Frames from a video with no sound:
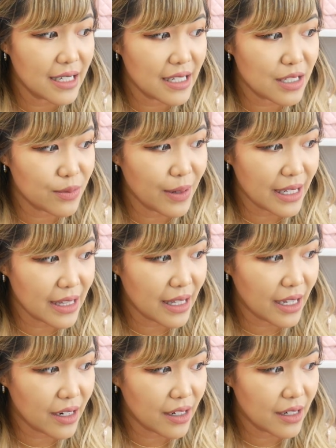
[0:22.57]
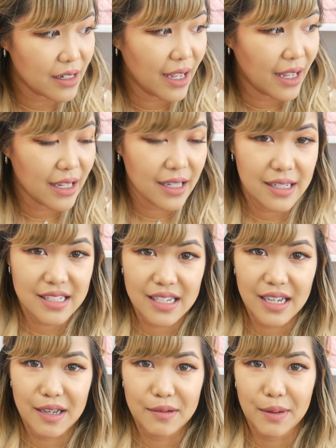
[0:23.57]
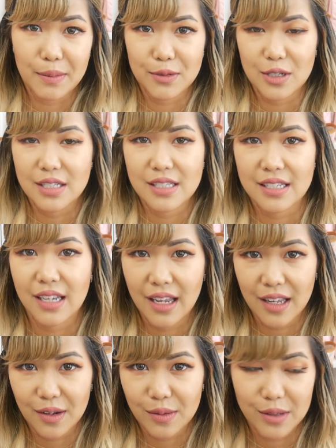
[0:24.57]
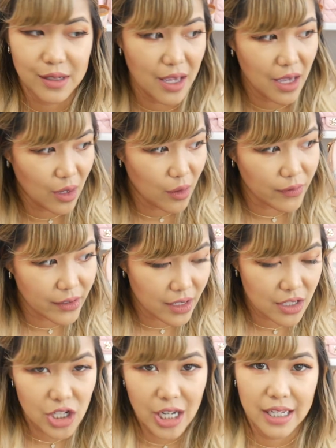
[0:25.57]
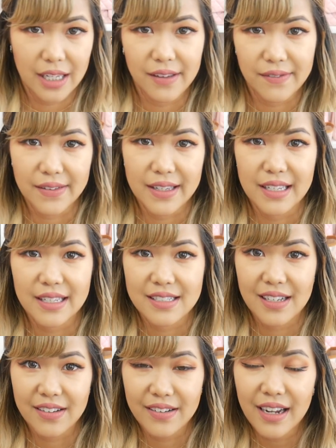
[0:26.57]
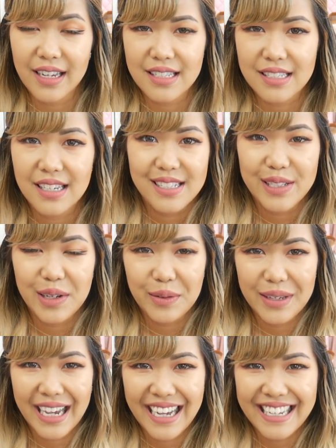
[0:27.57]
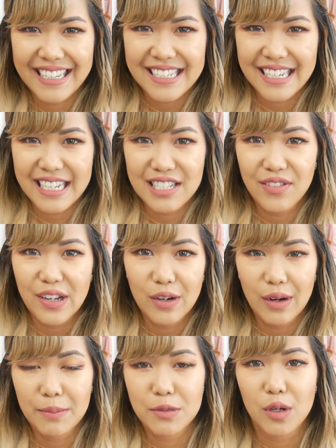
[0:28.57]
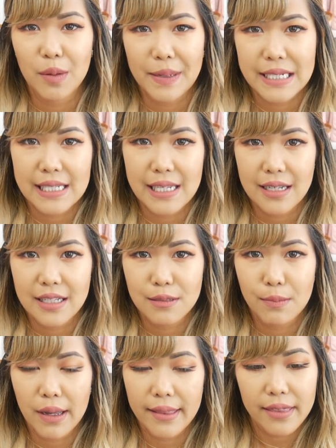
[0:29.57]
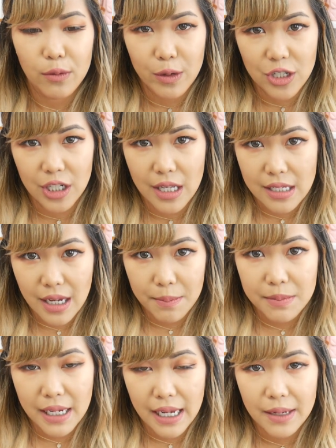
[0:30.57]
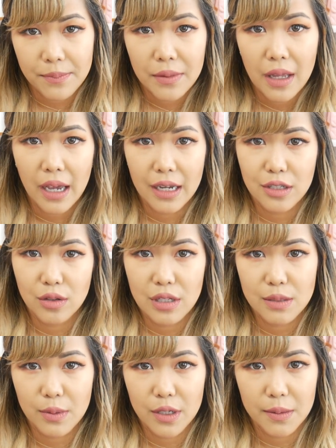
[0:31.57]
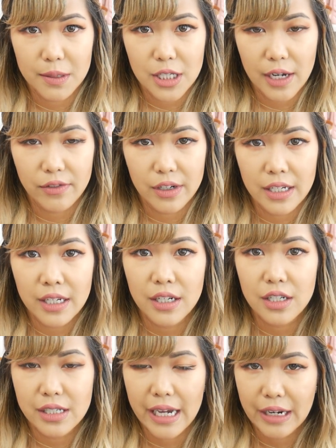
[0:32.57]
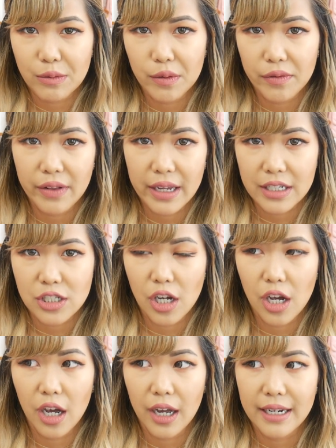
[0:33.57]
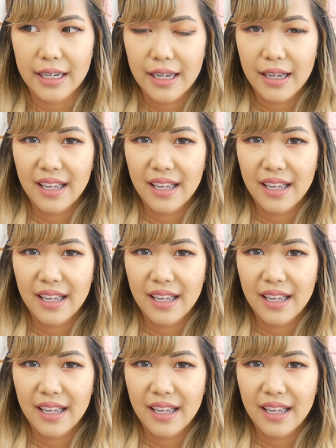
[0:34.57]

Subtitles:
is right there. And I'm just, you know, looking over it to check if he's all right. So yeah, in today's video, I'm doing my 6-month wishlist update. I do this pretty much every year to kind of reflect on